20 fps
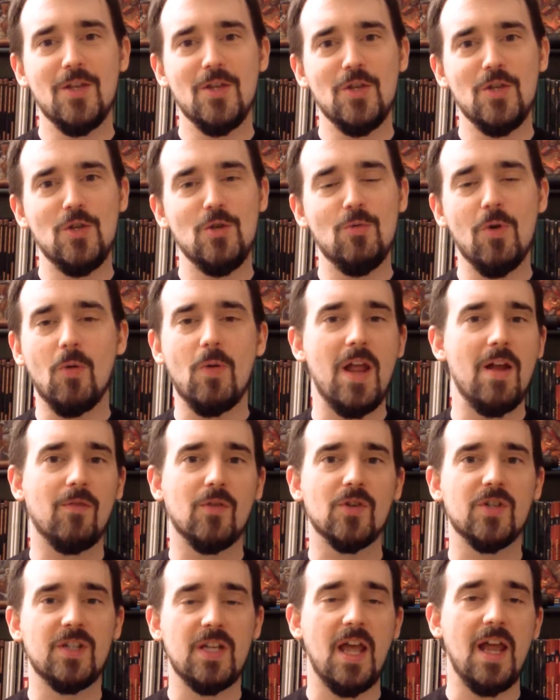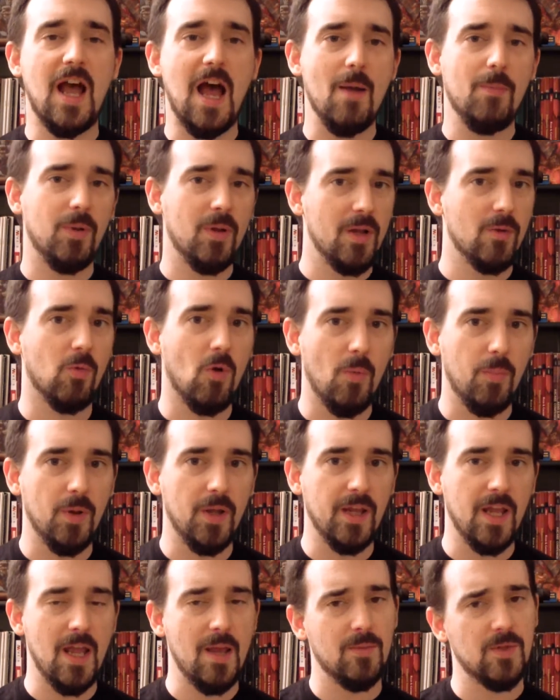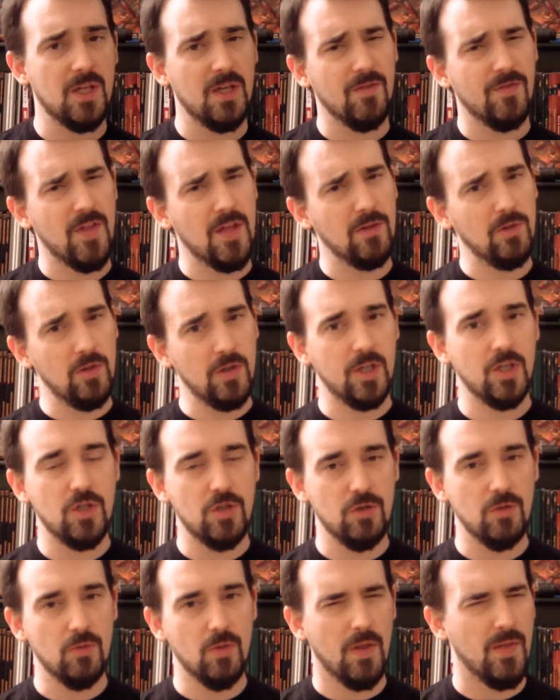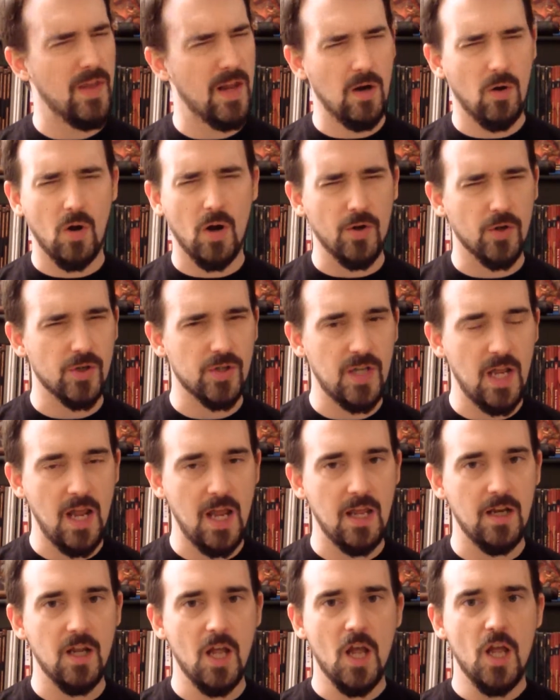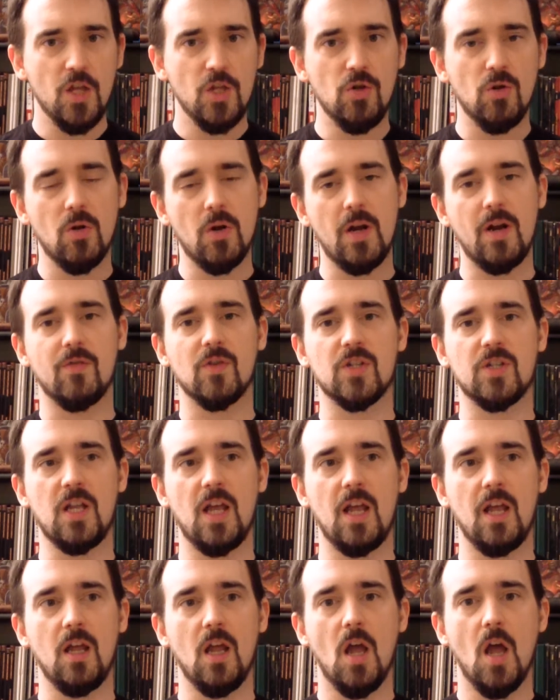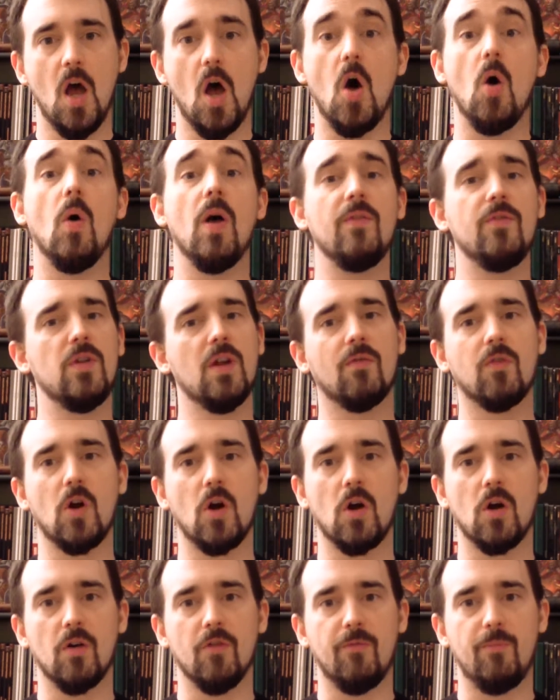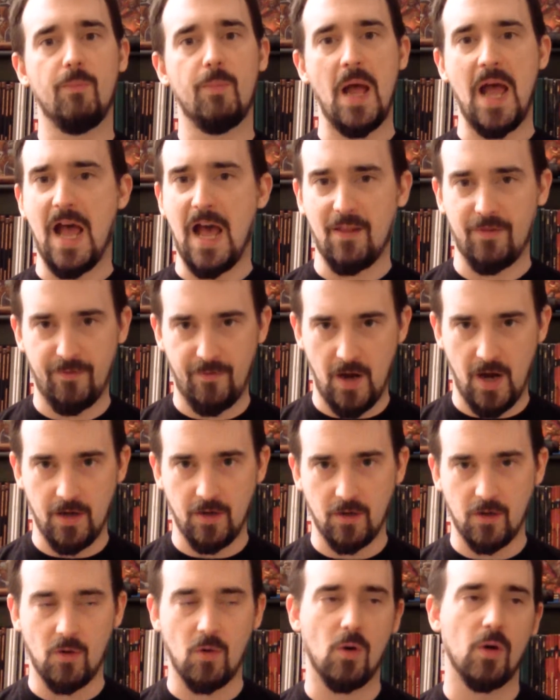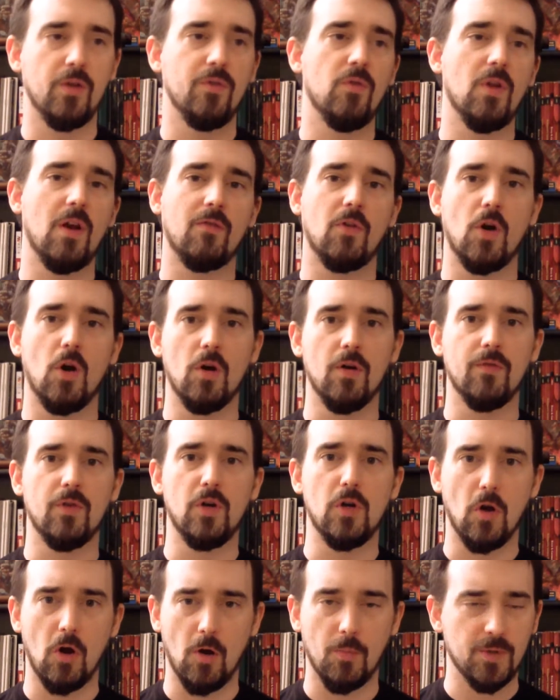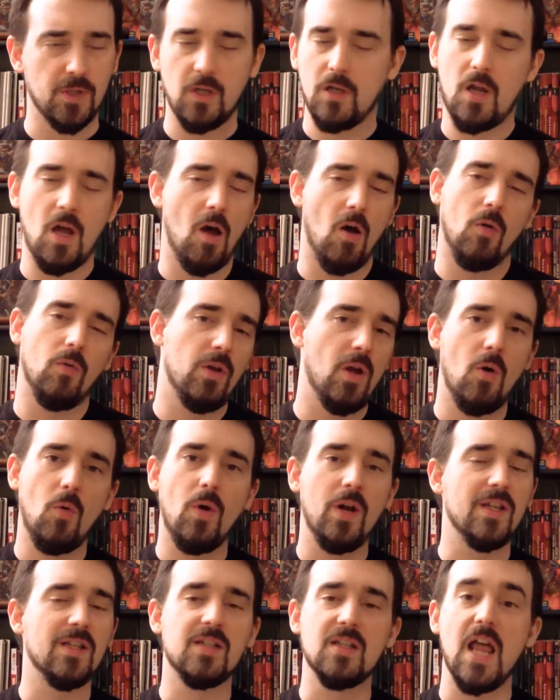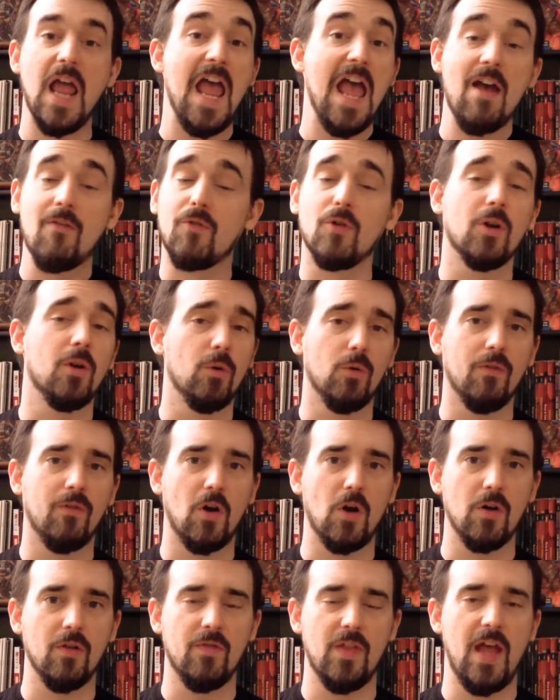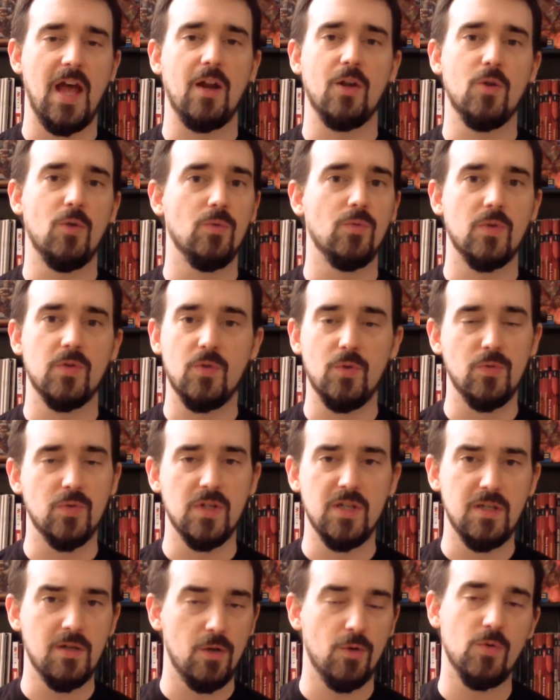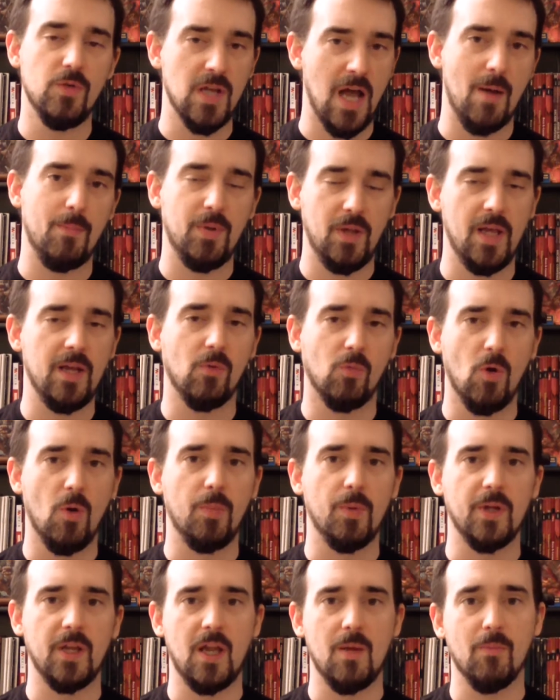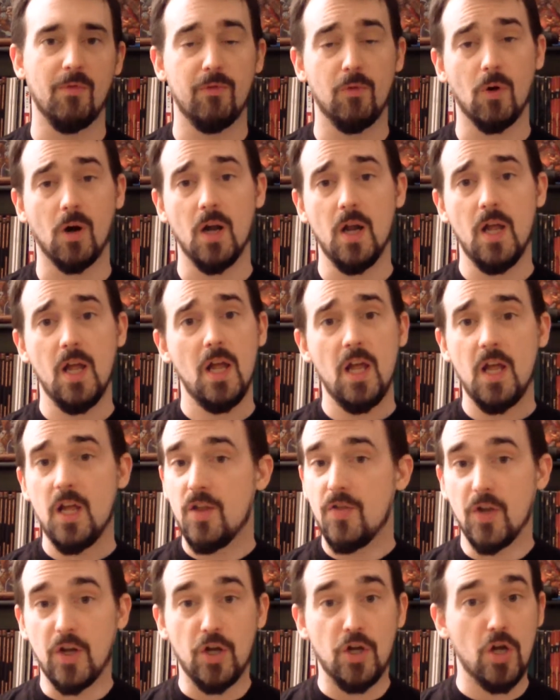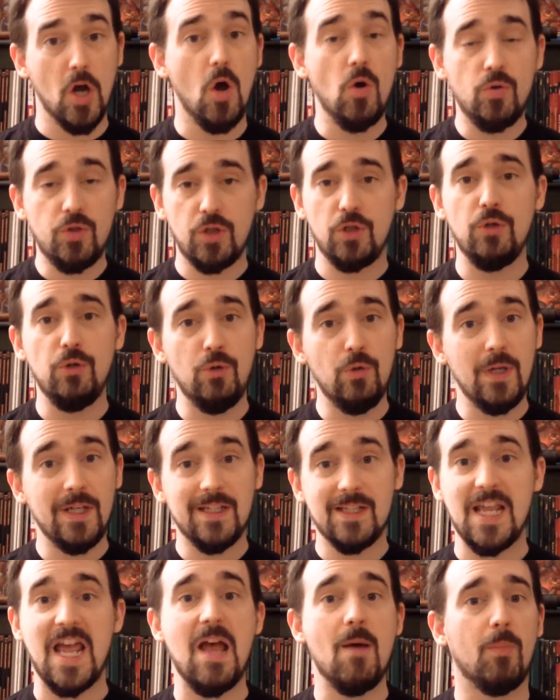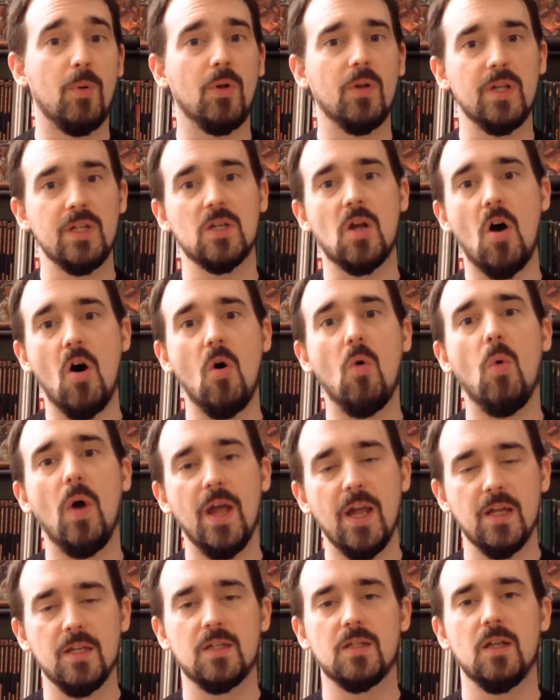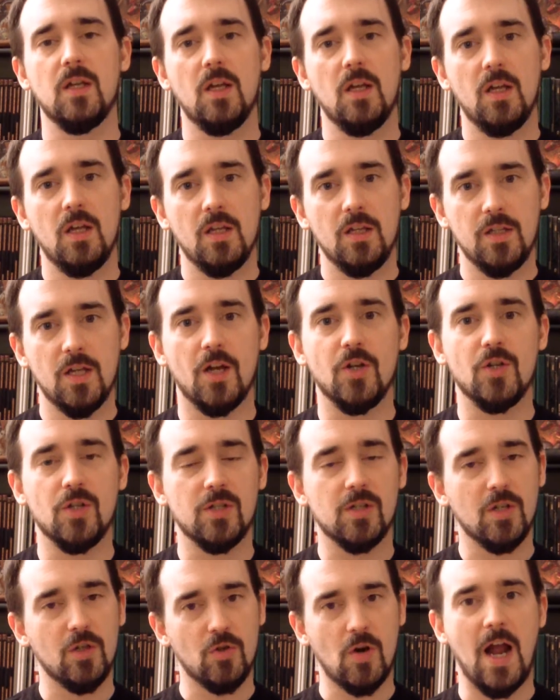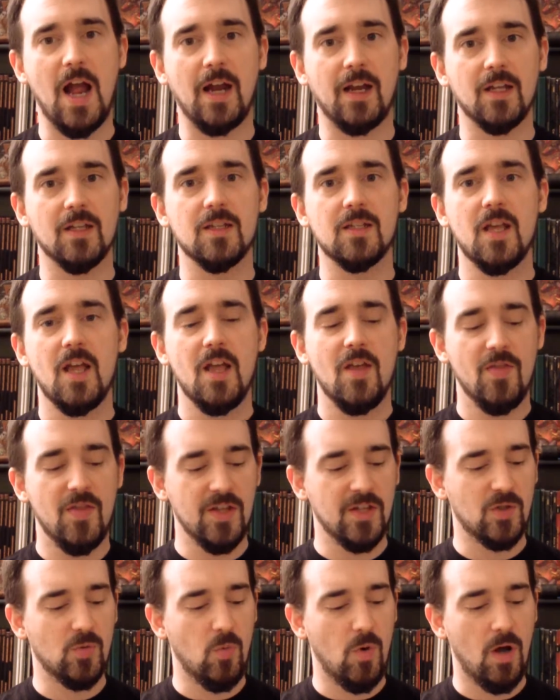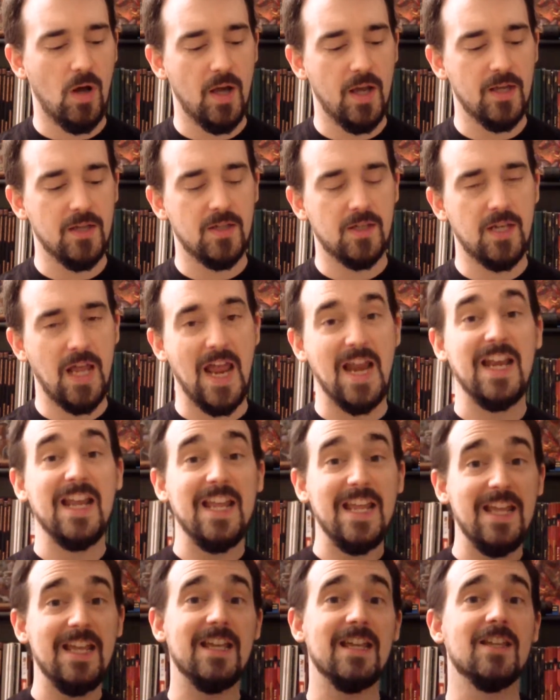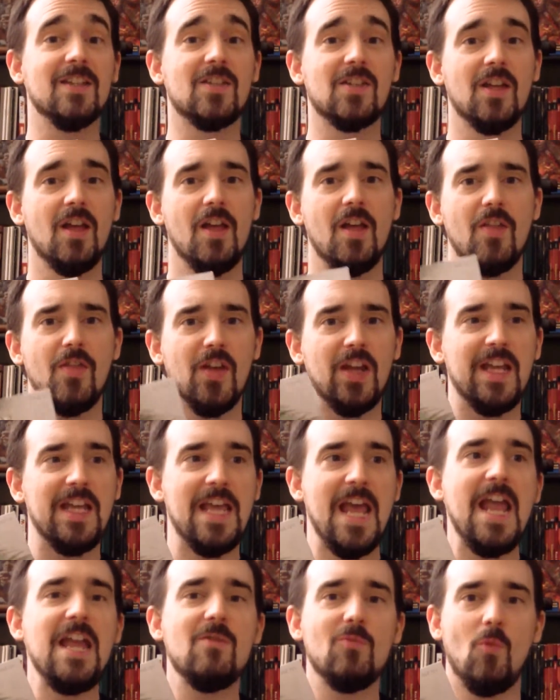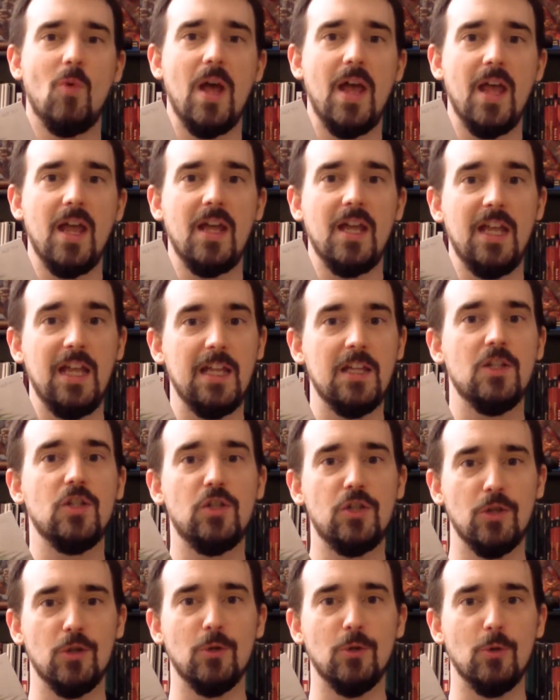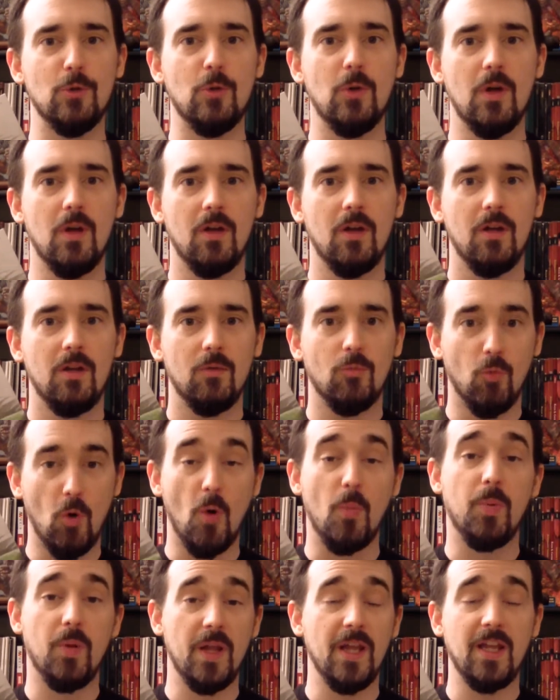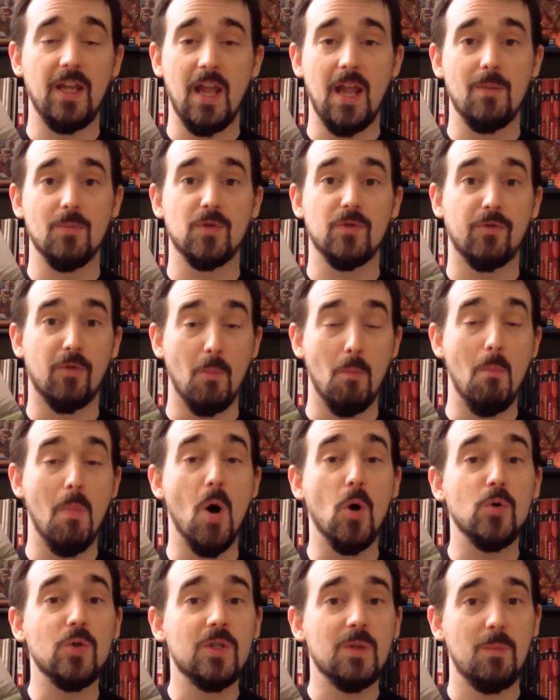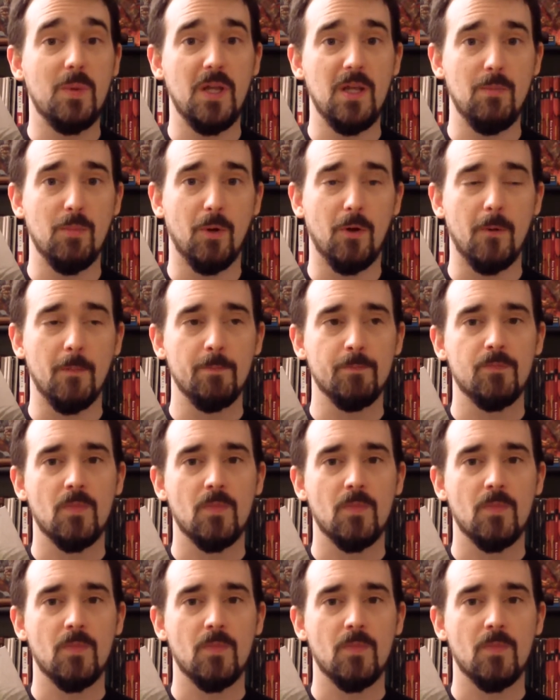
you don't ever say, I play role-playing games, and if they look at you and they don't understand, you don't ever say, oh, have you ever heard of Pathfinder, or have you ever heard of GURPS? No one is ever going to have heard of that who's not played a role-playing game before. The go-to example is always Dungeons & Dragons. This was and is the gateway into role-playing games for most people.